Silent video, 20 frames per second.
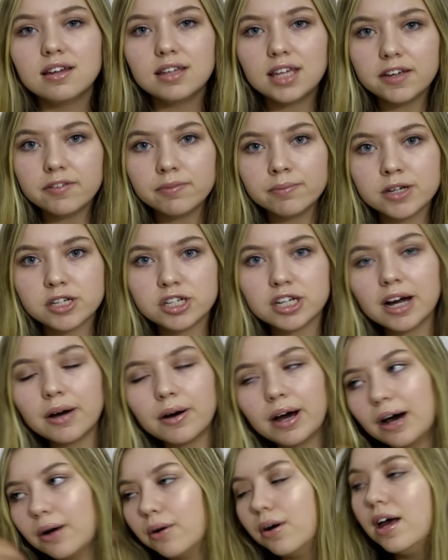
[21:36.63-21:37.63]
Give him a
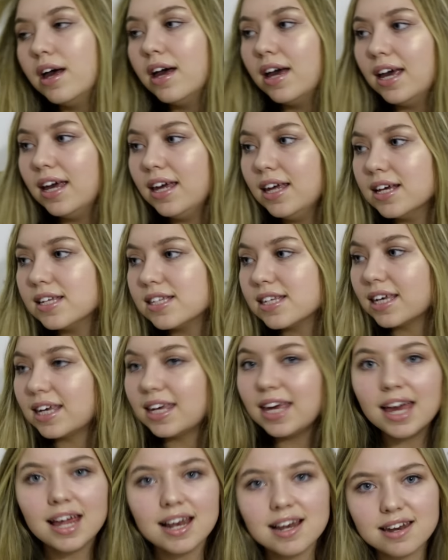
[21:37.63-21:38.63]
shout out. He is
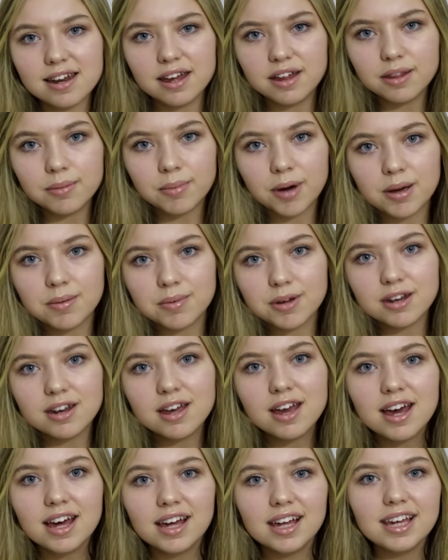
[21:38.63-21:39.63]
killing it at the moment.
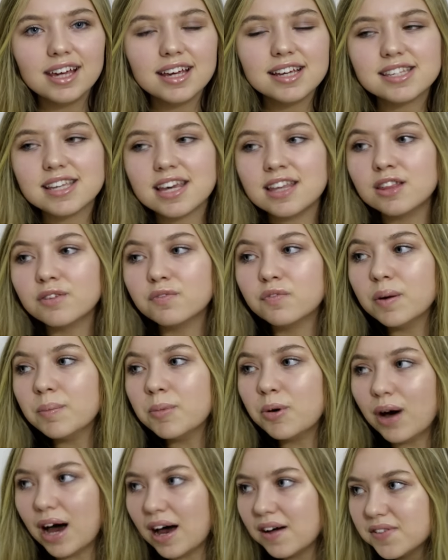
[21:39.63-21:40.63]
He is in the
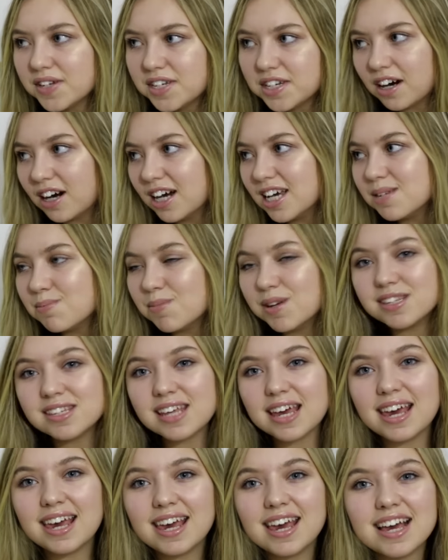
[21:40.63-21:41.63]
Rimmel advertisements.
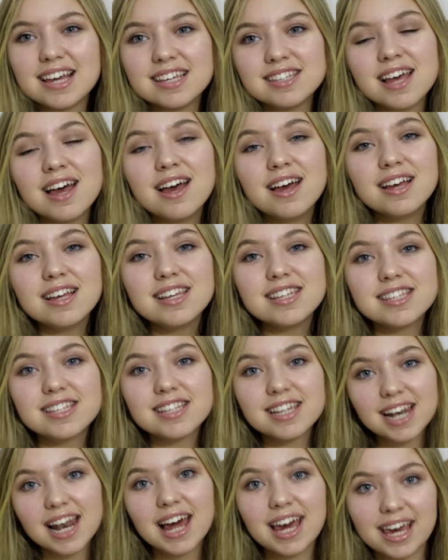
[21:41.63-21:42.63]
He is
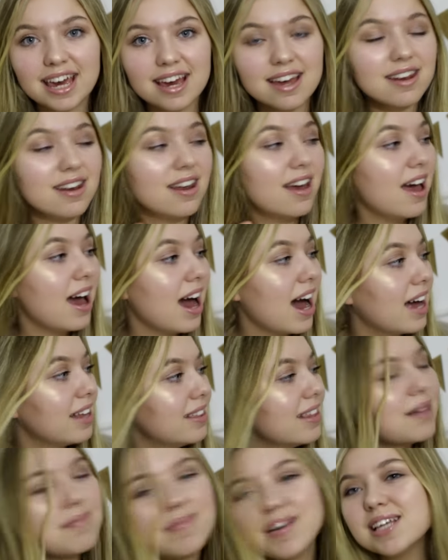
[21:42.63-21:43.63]
slaying.
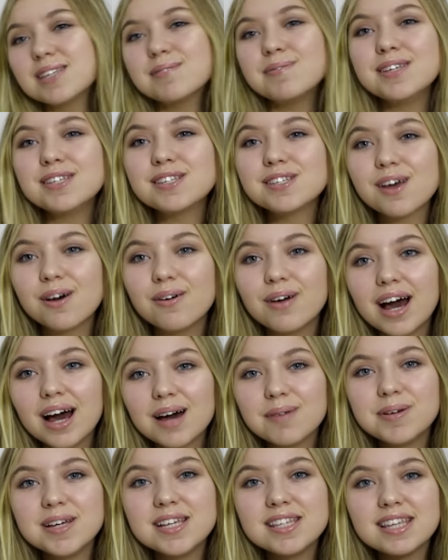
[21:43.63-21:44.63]
And that makes me so
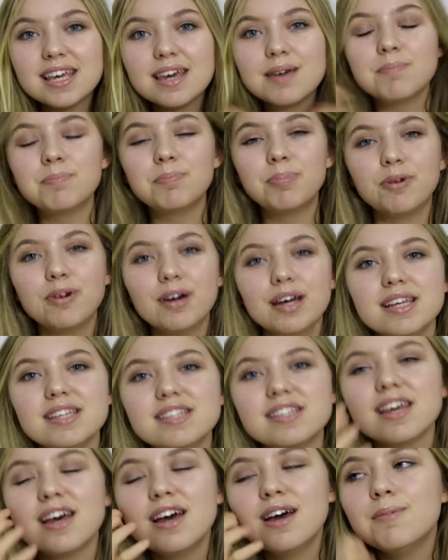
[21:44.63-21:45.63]
happy, seeing
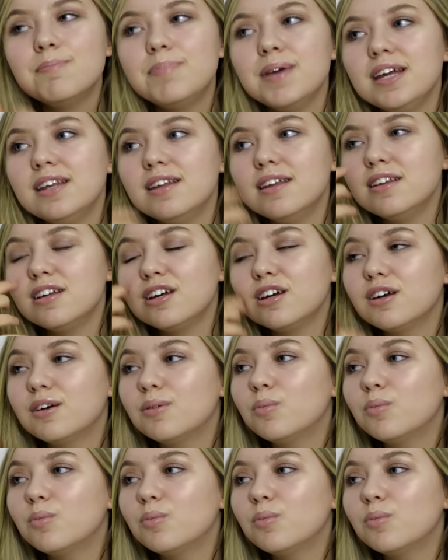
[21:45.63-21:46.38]
boys being in